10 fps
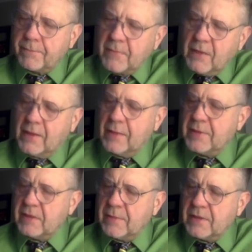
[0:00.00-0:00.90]
Well,
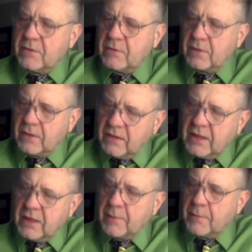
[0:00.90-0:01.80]
let me do a
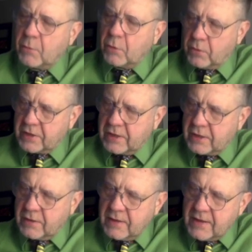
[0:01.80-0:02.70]
little bit more work here.
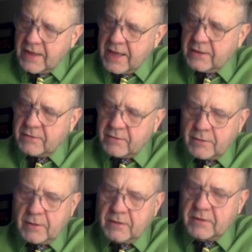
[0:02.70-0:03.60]
8
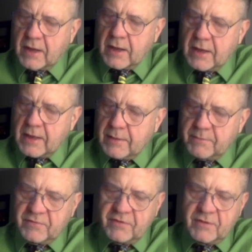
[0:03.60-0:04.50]

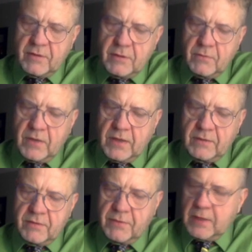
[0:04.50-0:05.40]
times what?
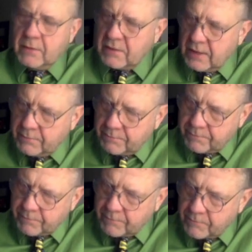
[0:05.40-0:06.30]
3? Yeah.
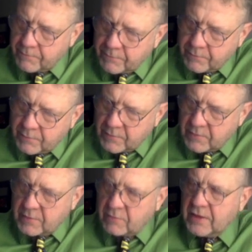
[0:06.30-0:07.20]

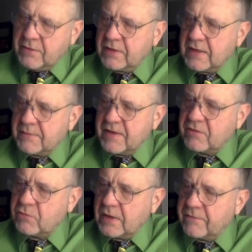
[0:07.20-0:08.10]
Right? 3 times 8 is
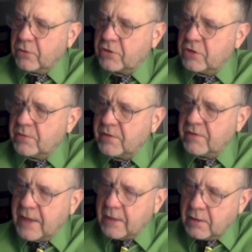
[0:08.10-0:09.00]
24, cube root of
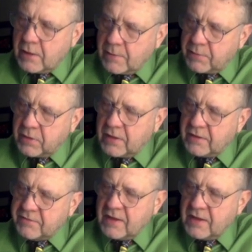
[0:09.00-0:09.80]
that, plus